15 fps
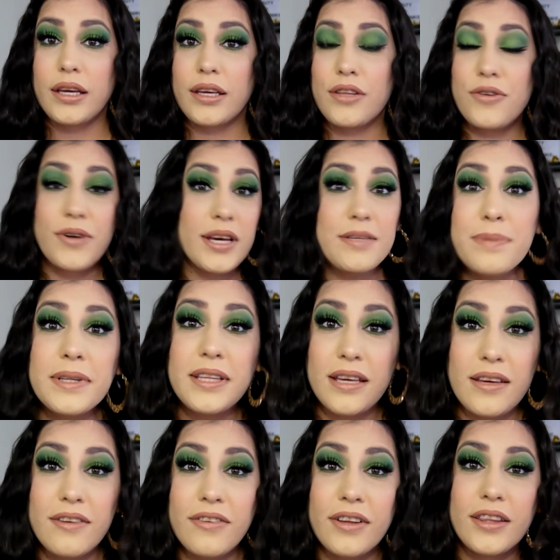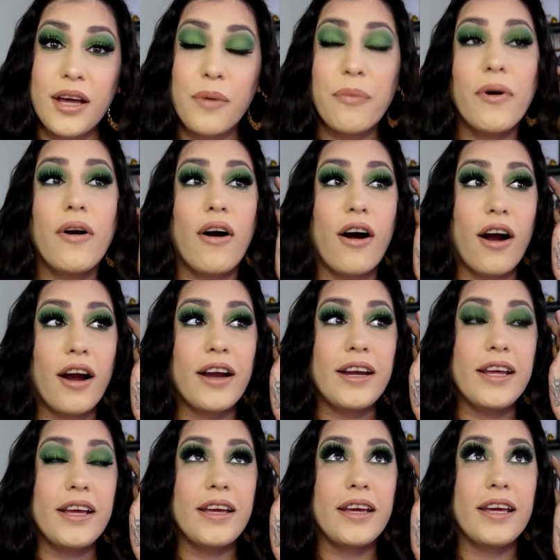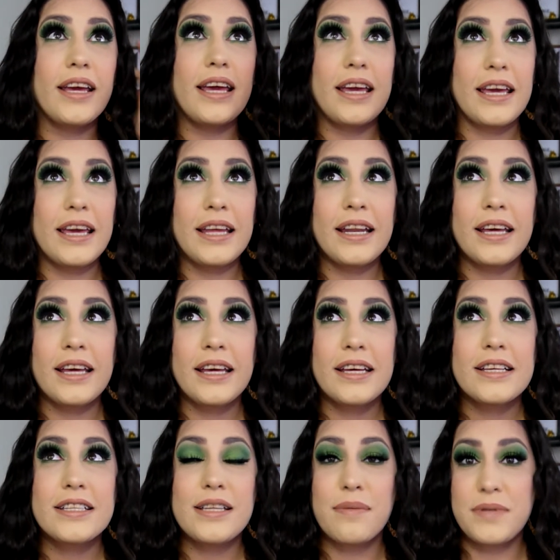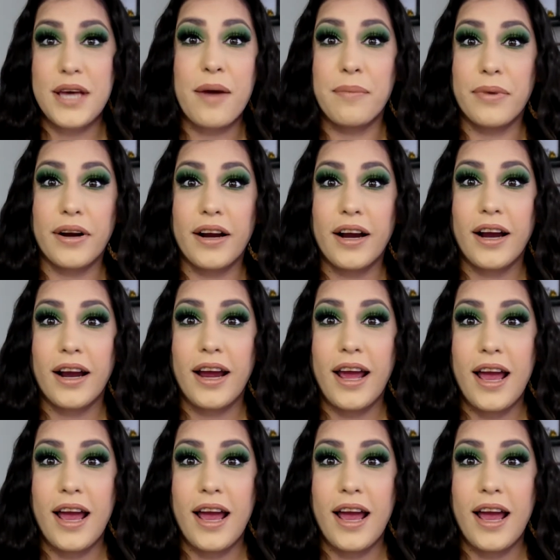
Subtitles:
Can you guys believe that we're already in September?